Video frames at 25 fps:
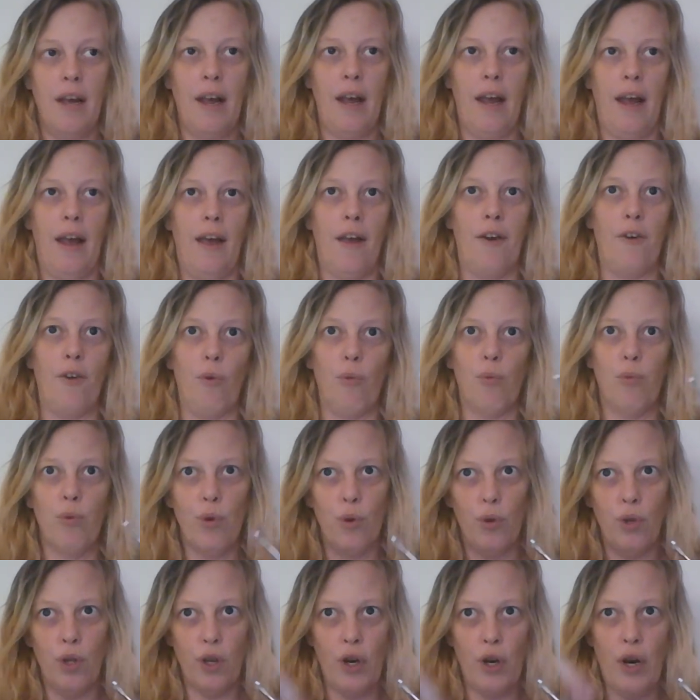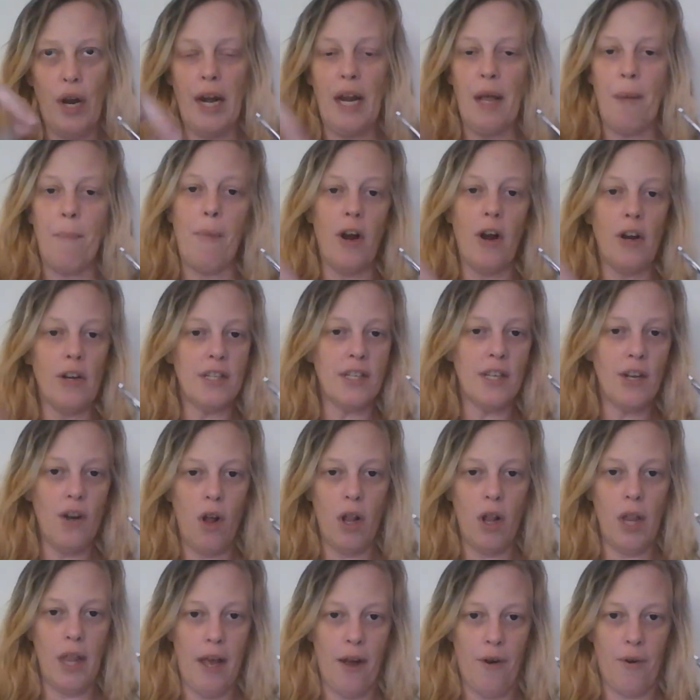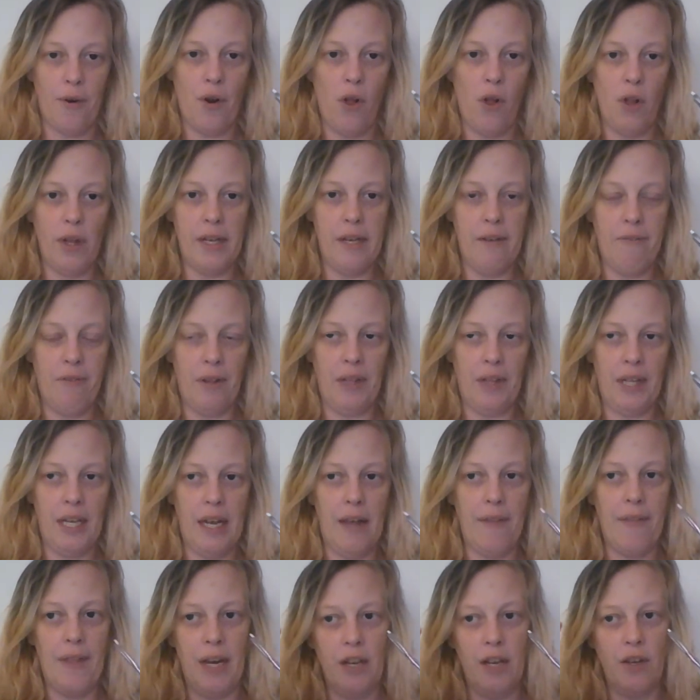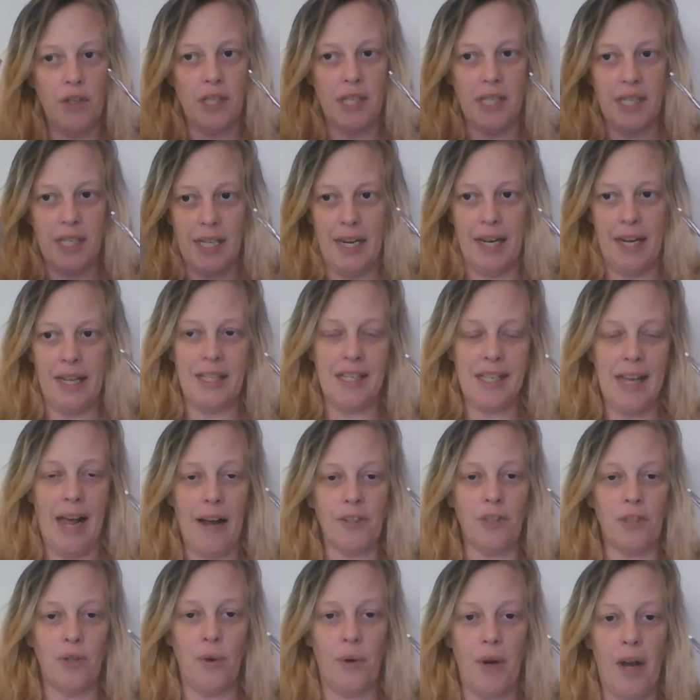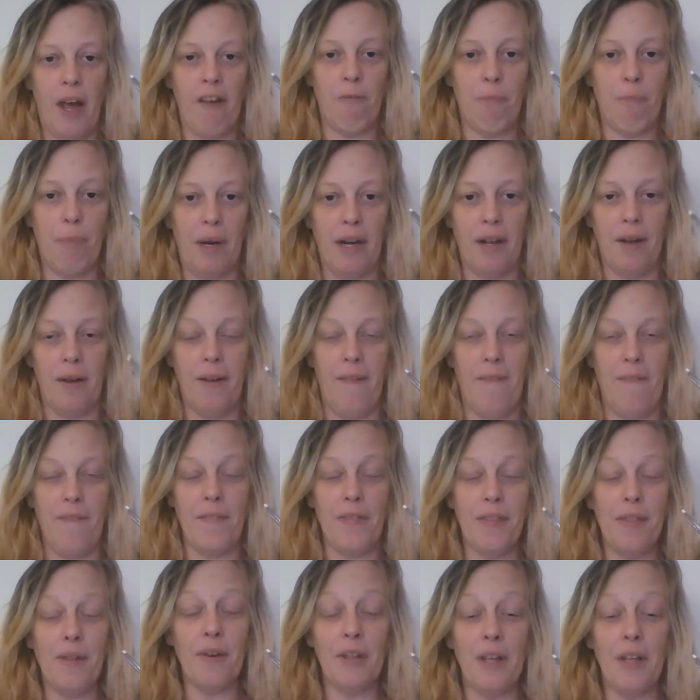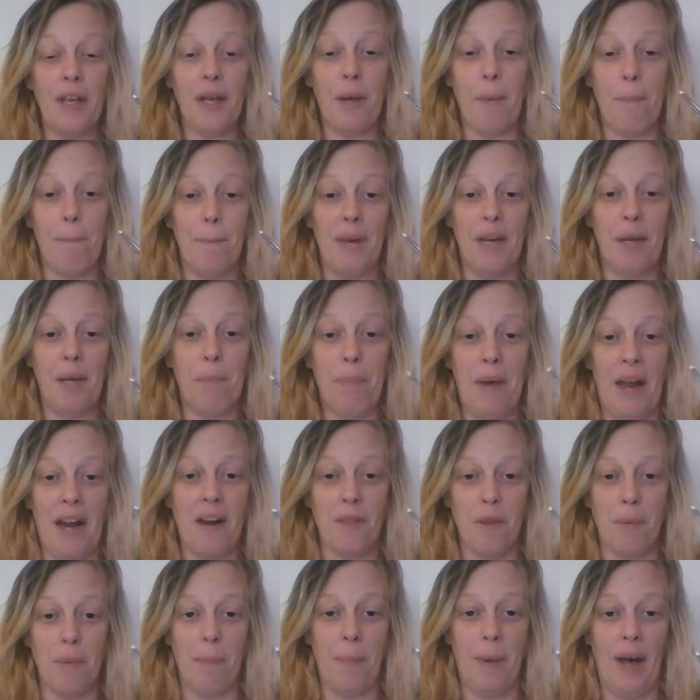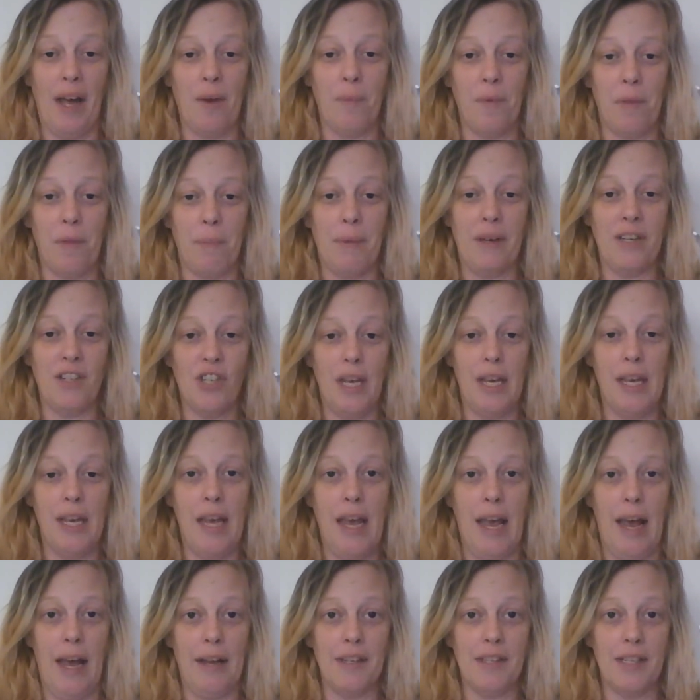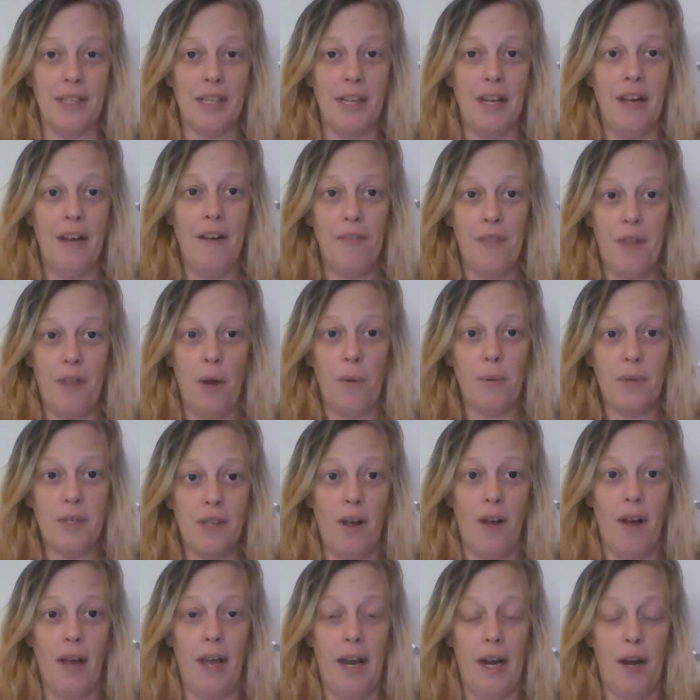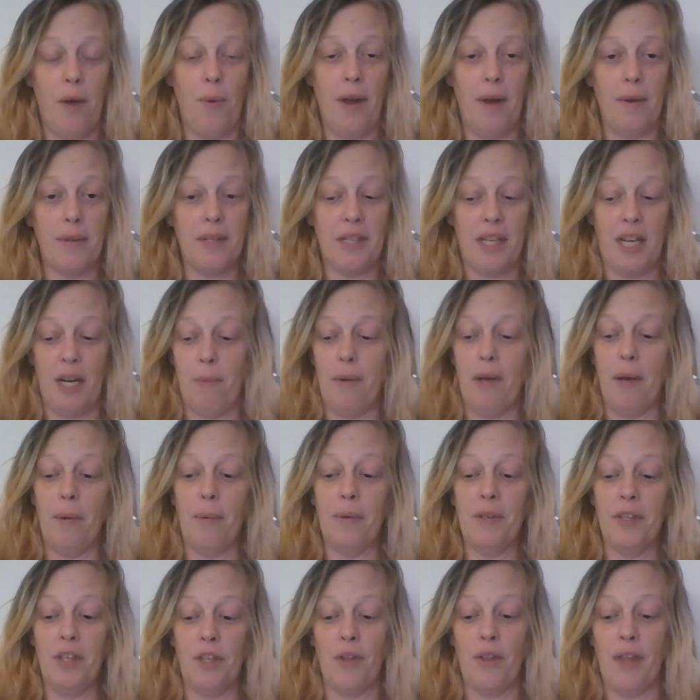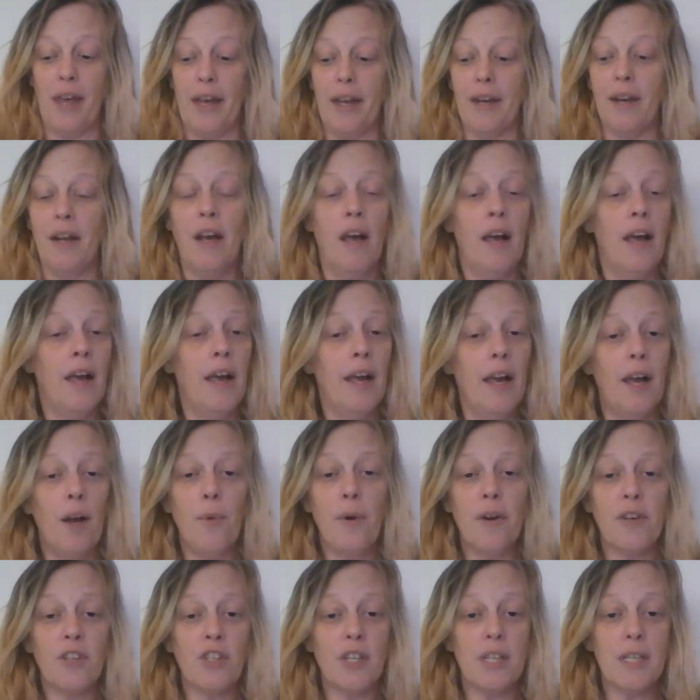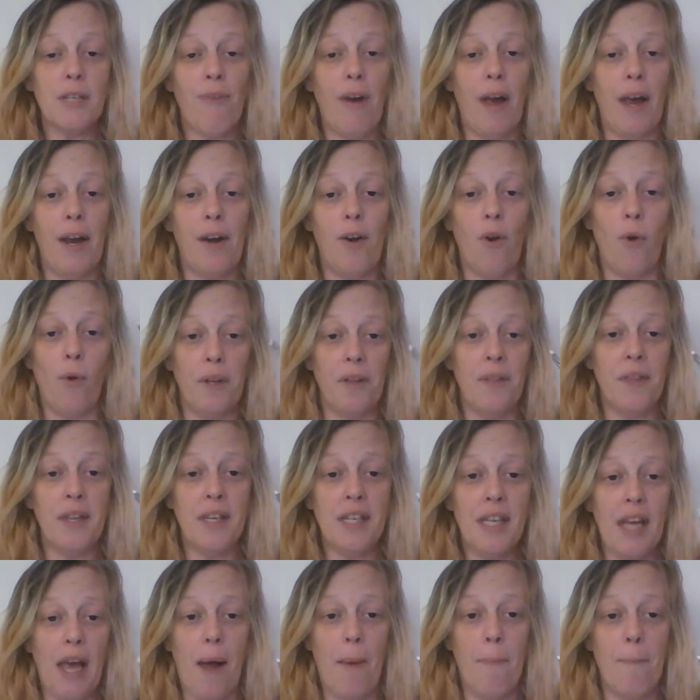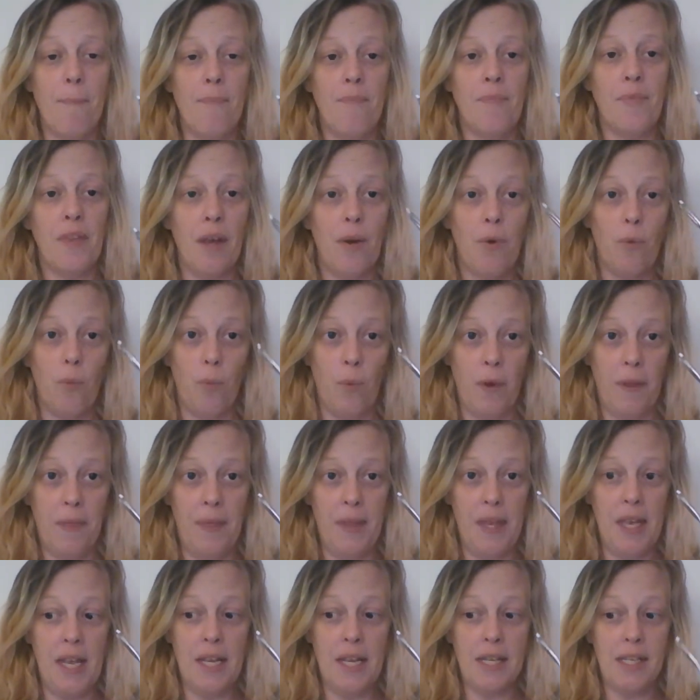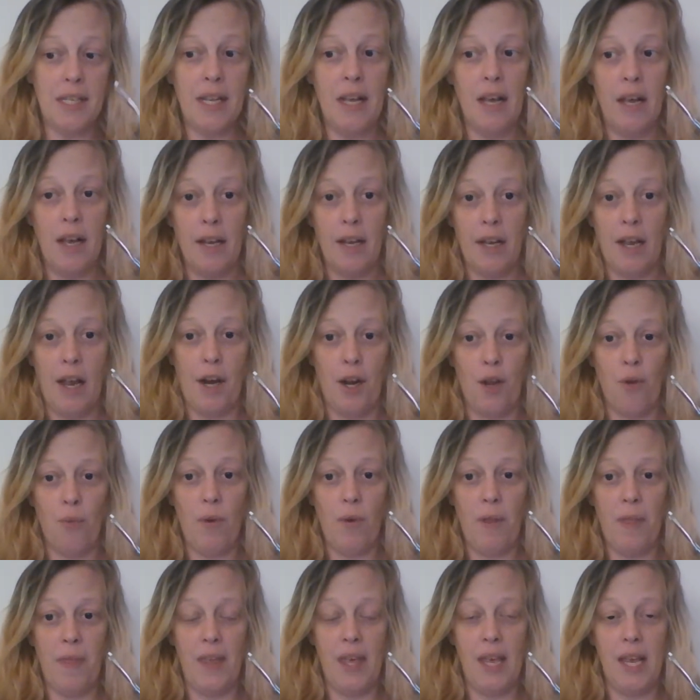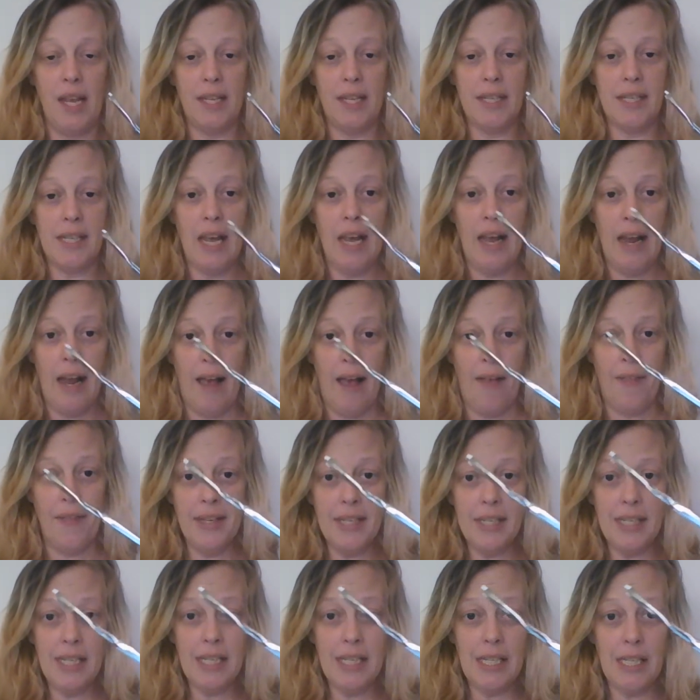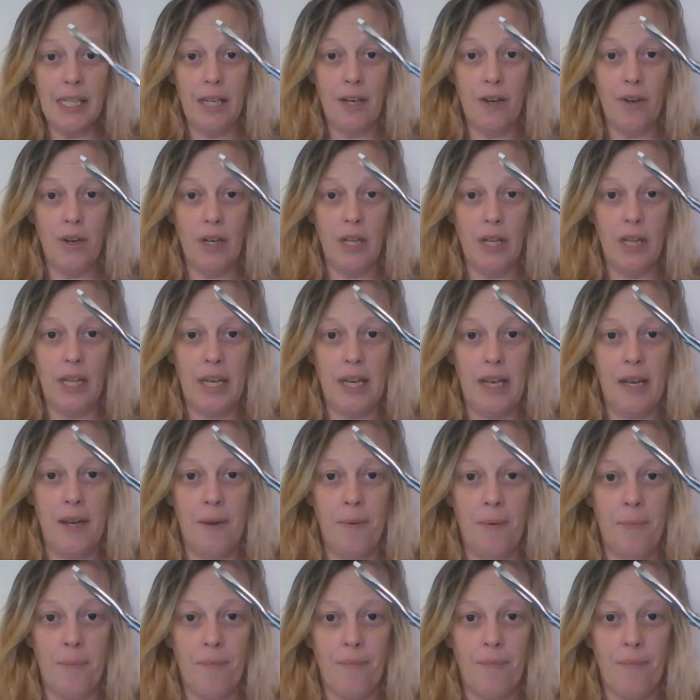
and a ruler, and he marks it all out all evenly, and then uses an X-Acto knife. But it looked like a big pain in the butt with my shaky hands. There was not any way I was going to be able to do that. It worked just fine, holding the tab with these, cutting with these, and this is literally